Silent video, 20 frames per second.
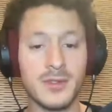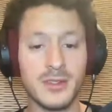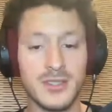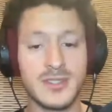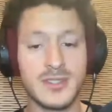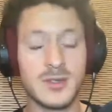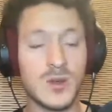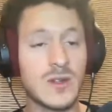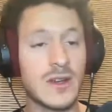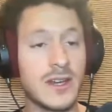
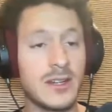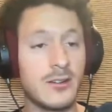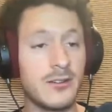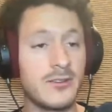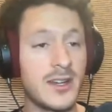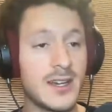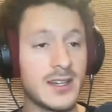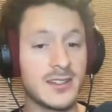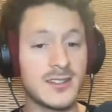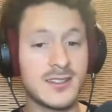It's kind of
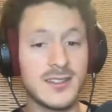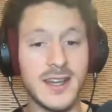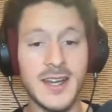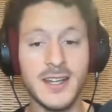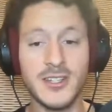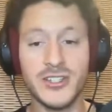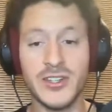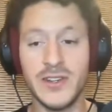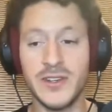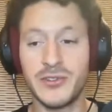like a
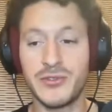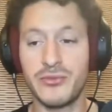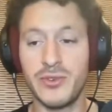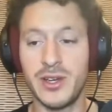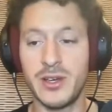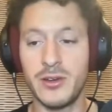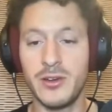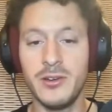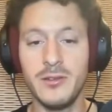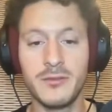sidechain
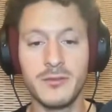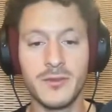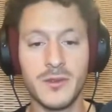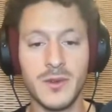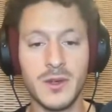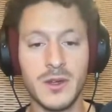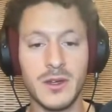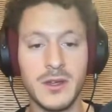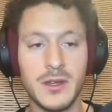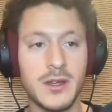trigger,
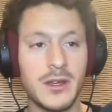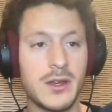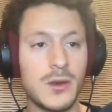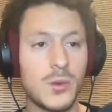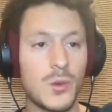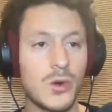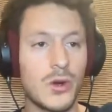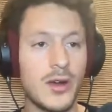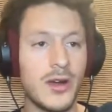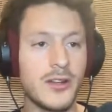
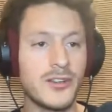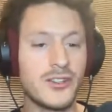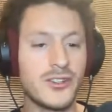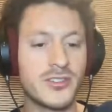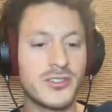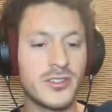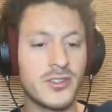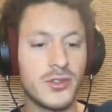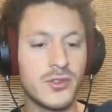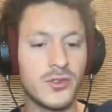where I
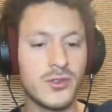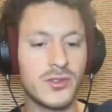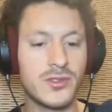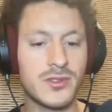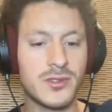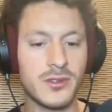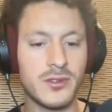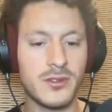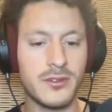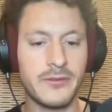just used
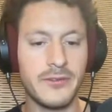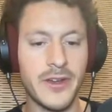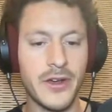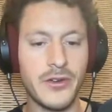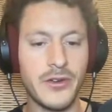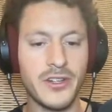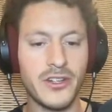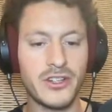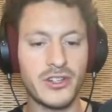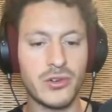a
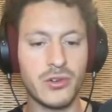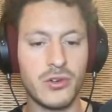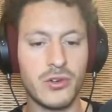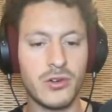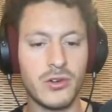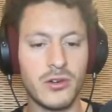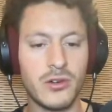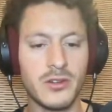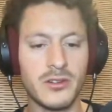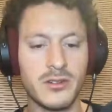very
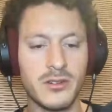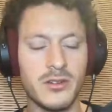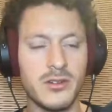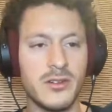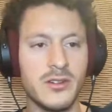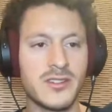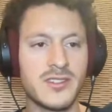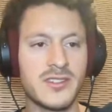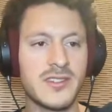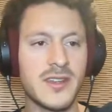short
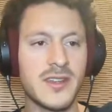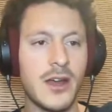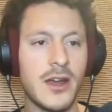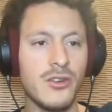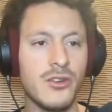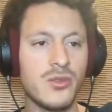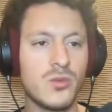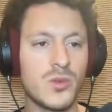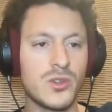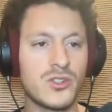sound,
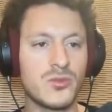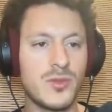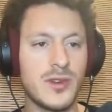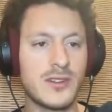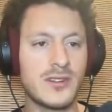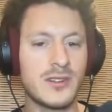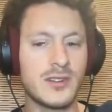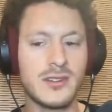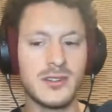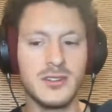which
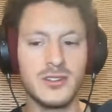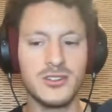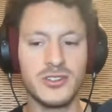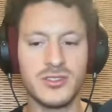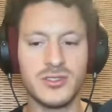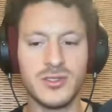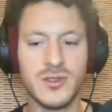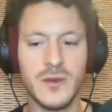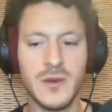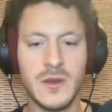basically
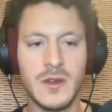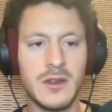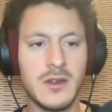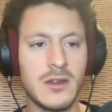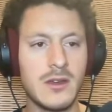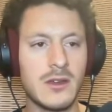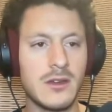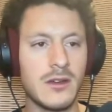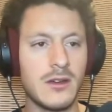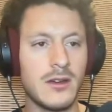just
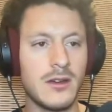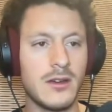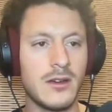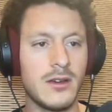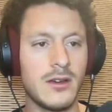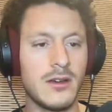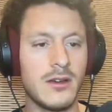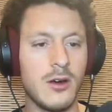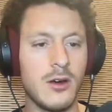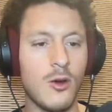
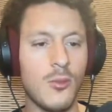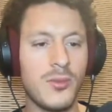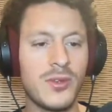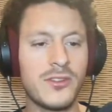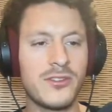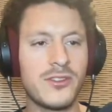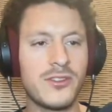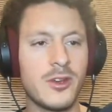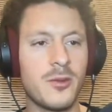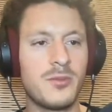
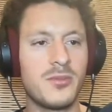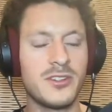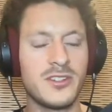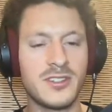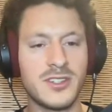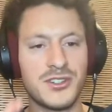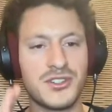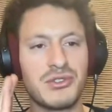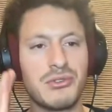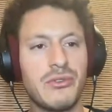opens up, is a
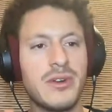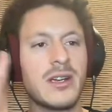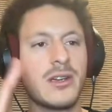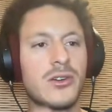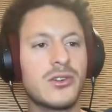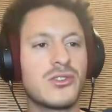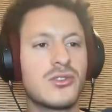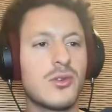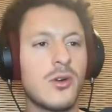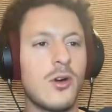trigger
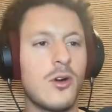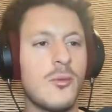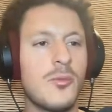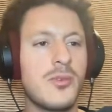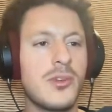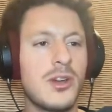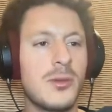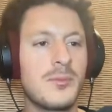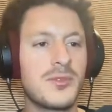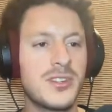to
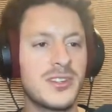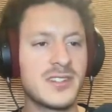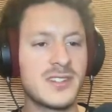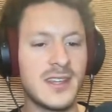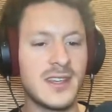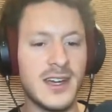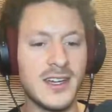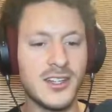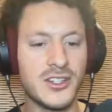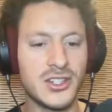open up the
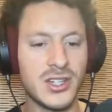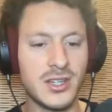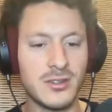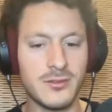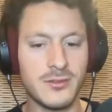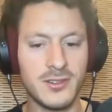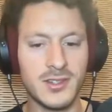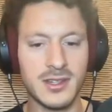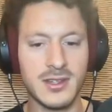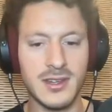sidechain
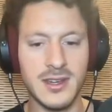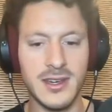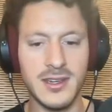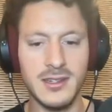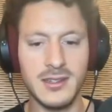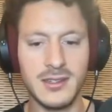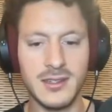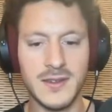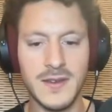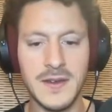of the gate.